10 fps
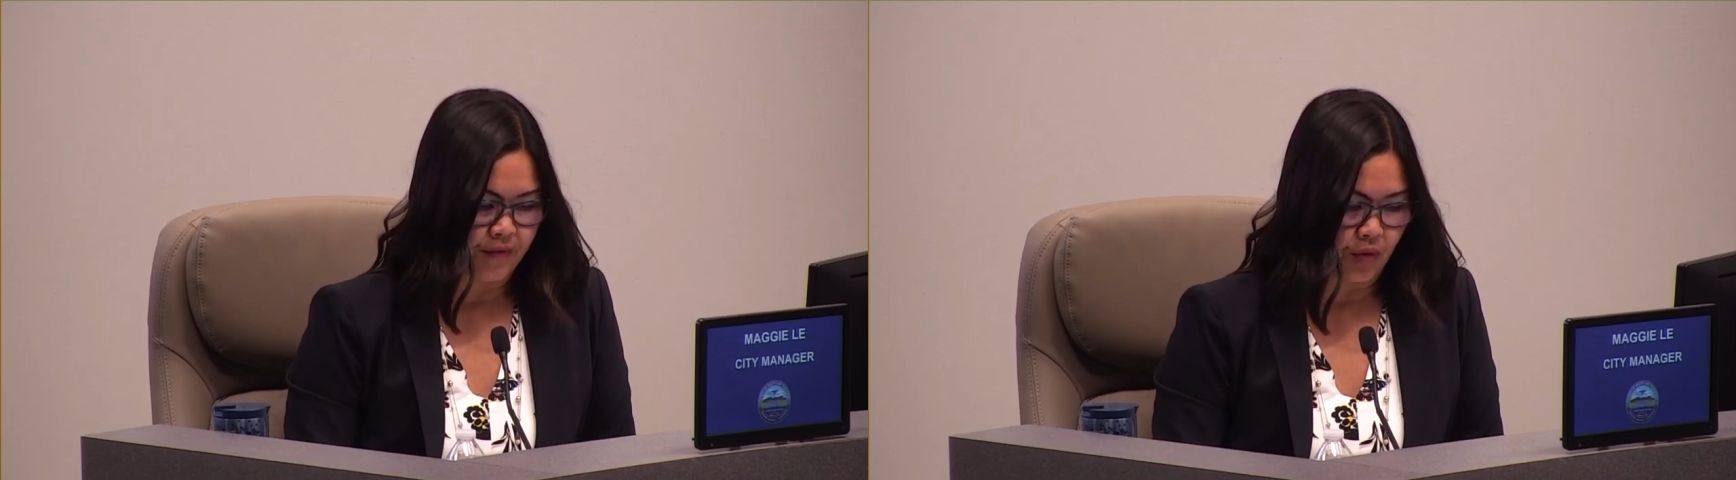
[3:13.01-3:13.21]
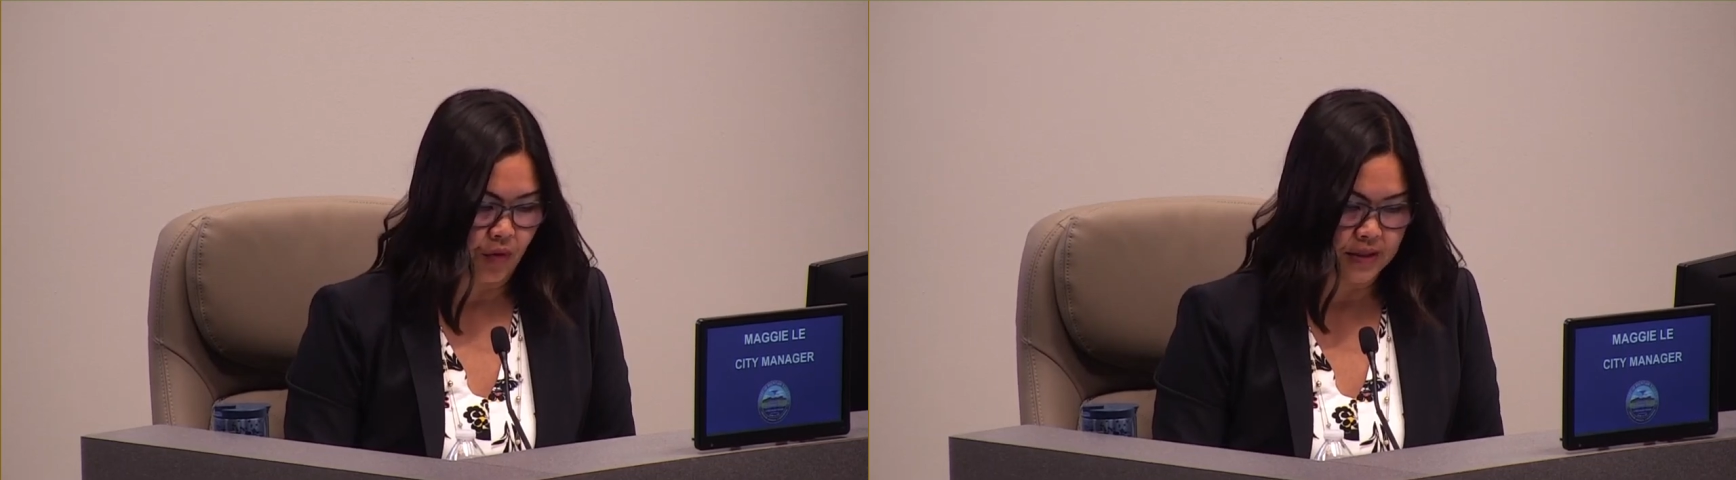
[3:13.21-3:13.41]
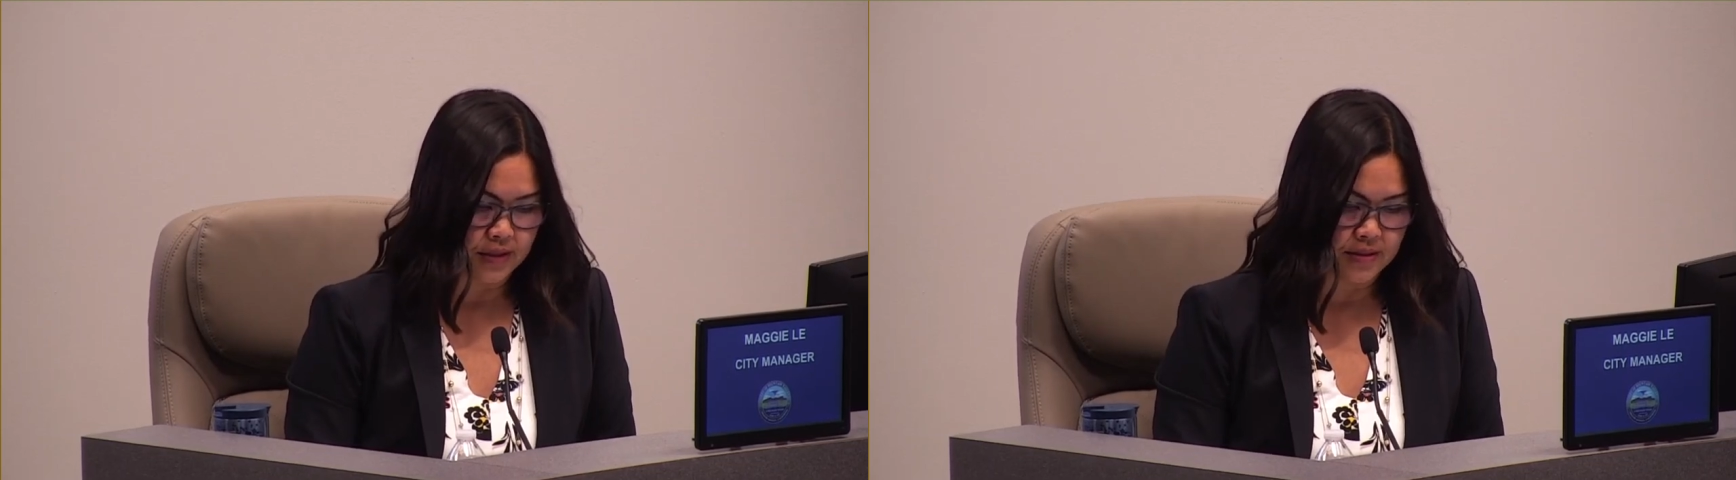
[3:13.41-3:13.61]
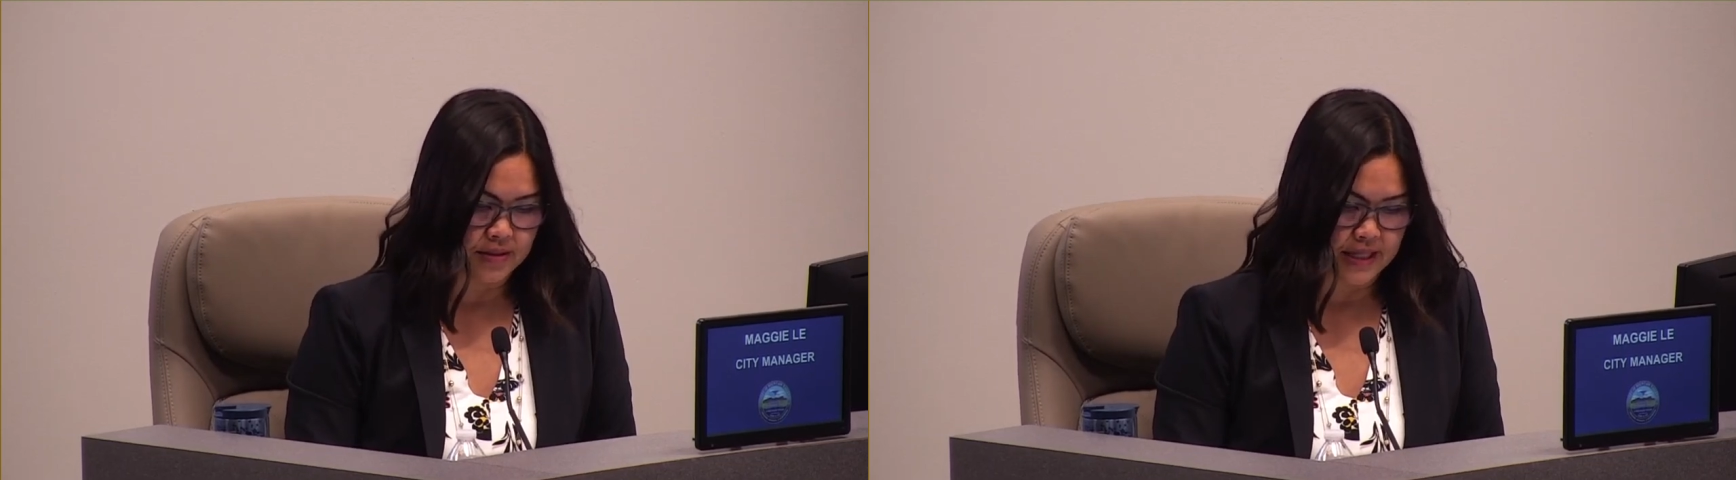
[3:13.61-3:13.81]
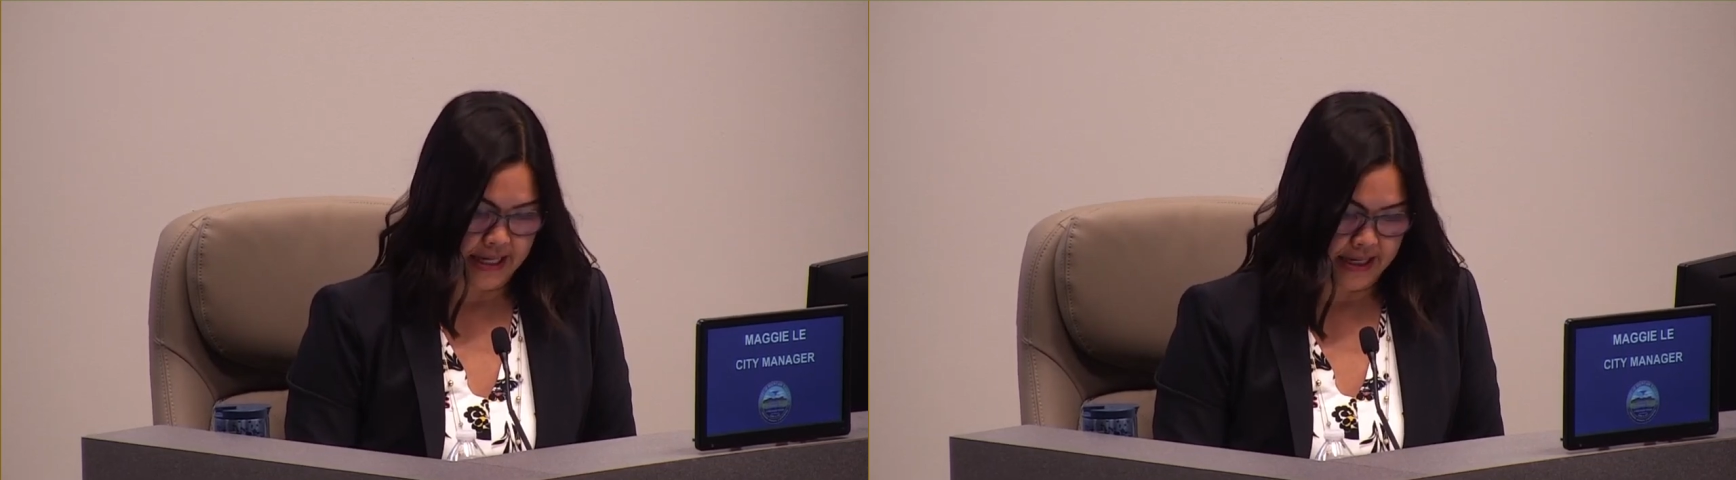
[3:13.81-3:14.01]

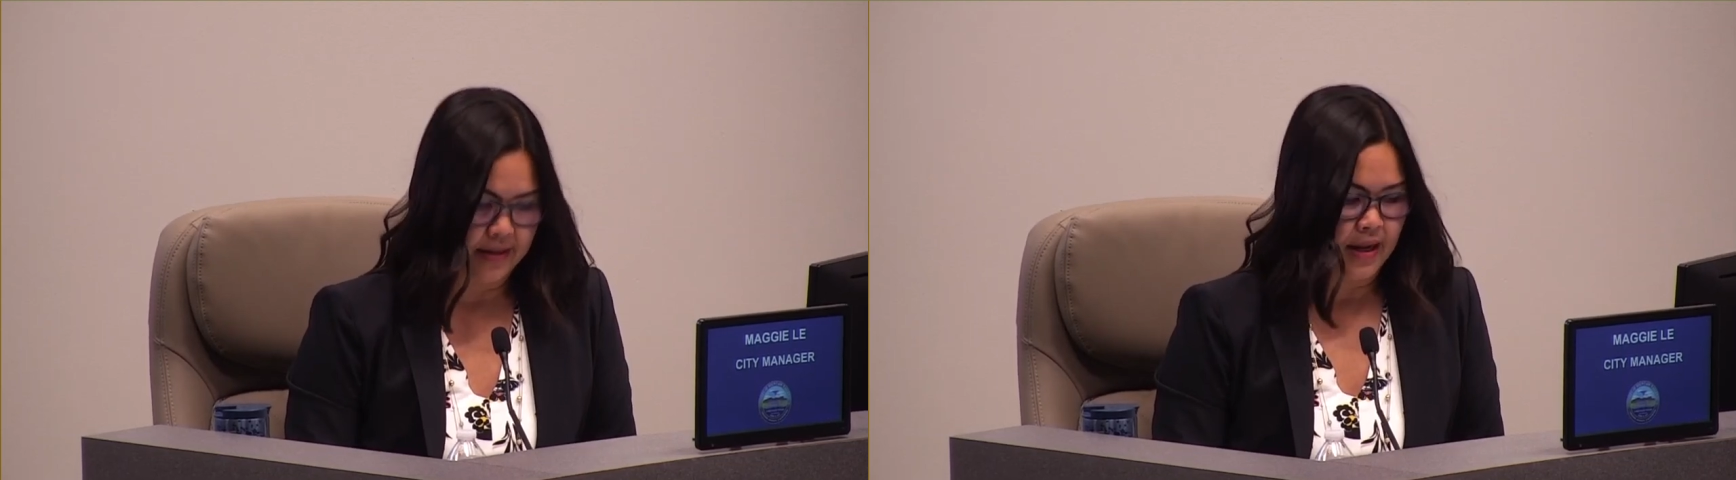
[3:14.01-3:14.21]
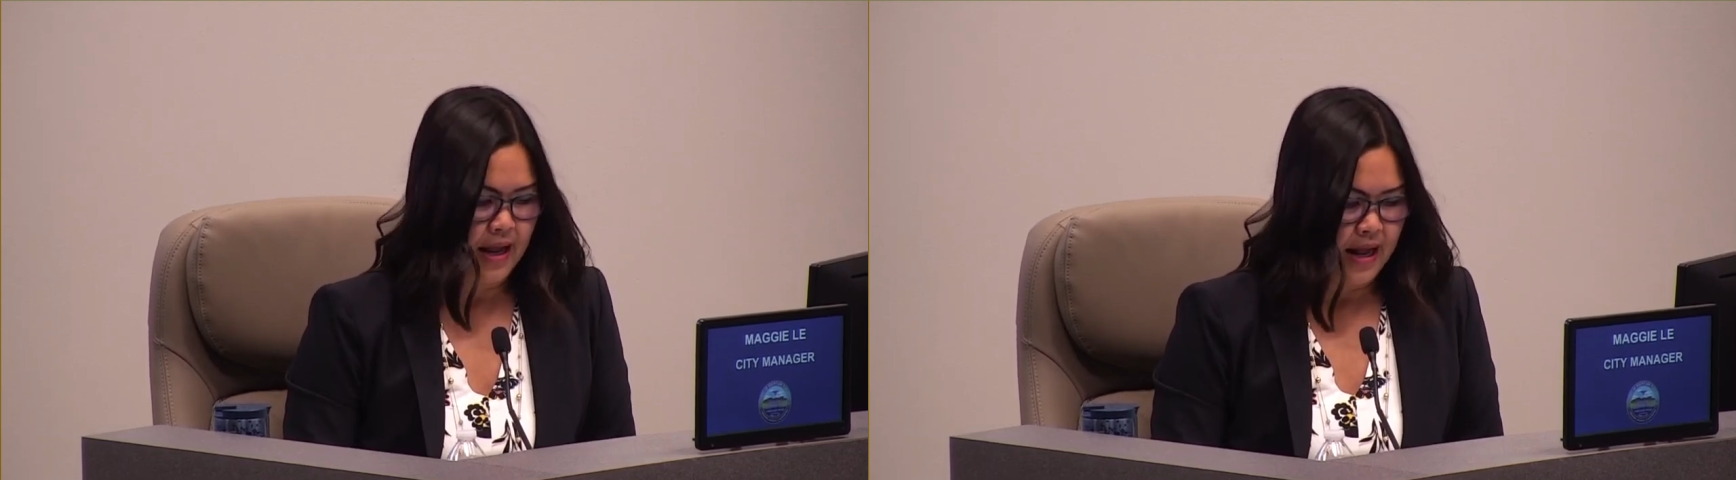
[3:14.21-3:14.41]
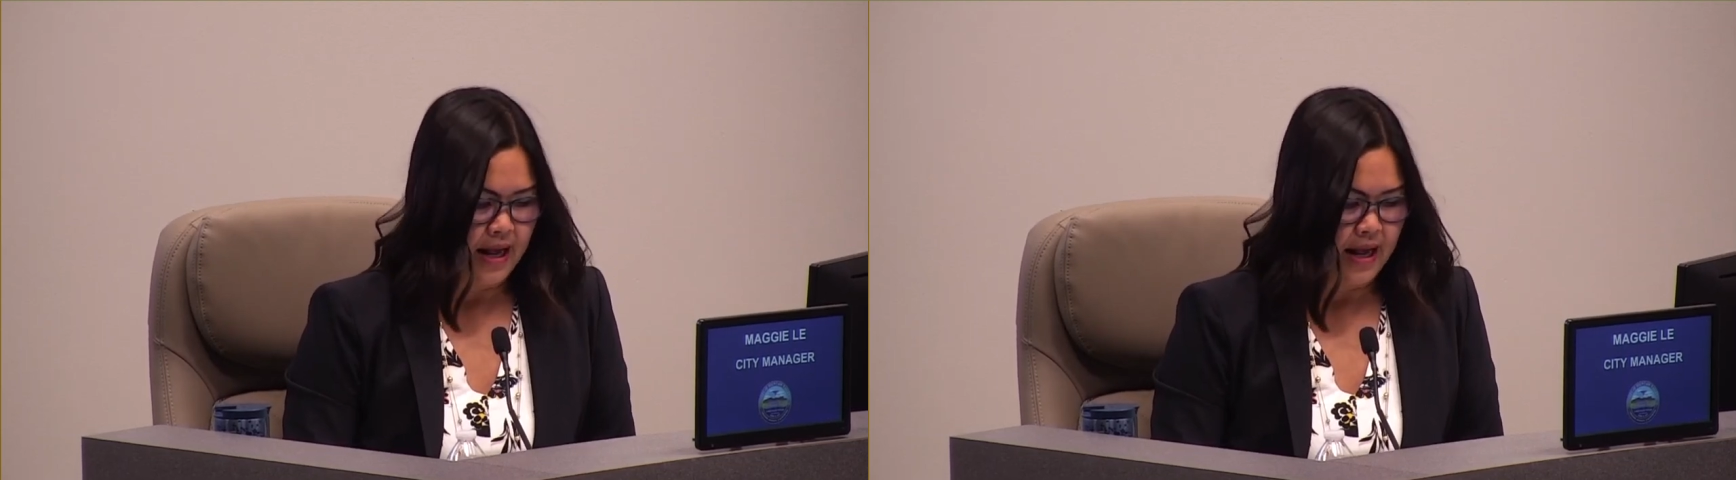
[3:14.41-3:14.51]
14th.